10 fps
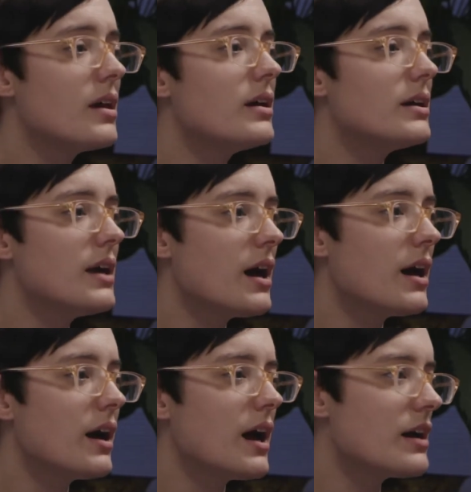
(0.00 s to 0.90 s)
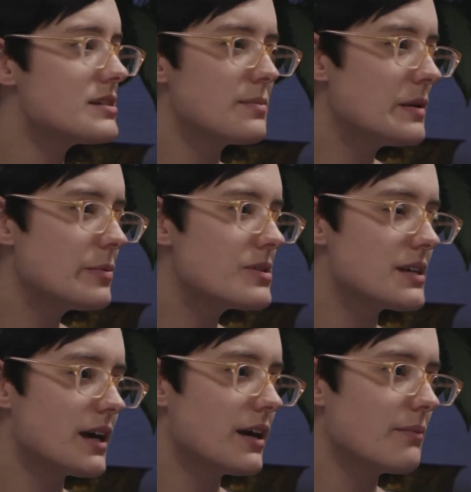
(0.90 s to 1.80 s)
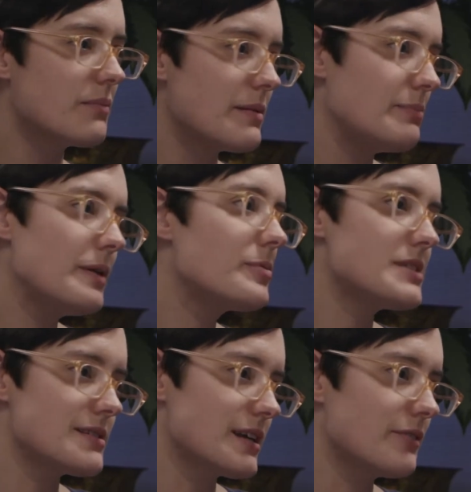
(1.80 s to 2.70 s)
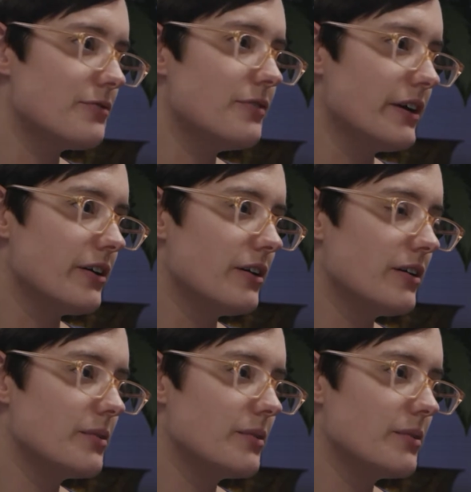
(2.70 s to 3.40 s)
Yeah, some people say, people say it's like a feel,